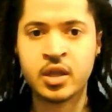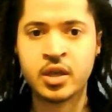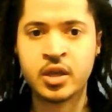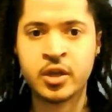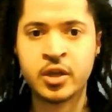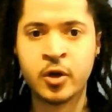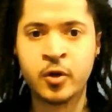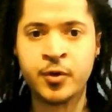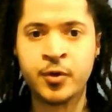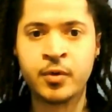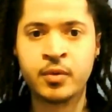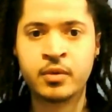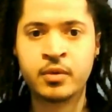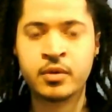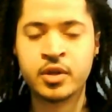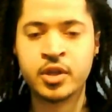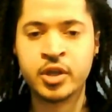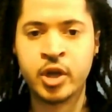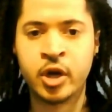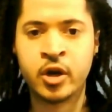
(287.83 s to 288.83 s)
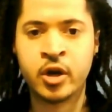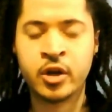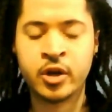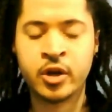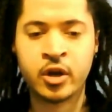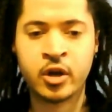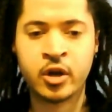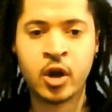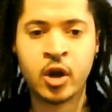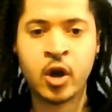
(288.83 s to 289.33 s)

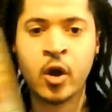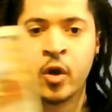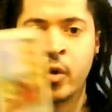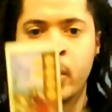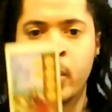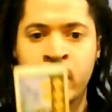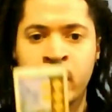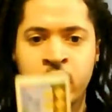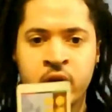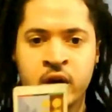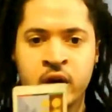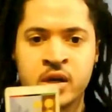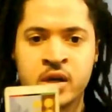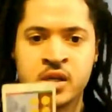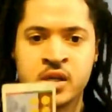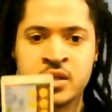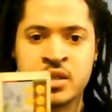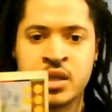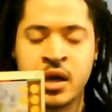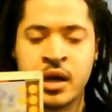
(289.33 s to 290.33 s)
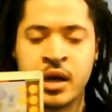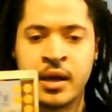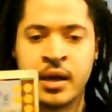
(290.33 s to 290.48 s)
your coworkers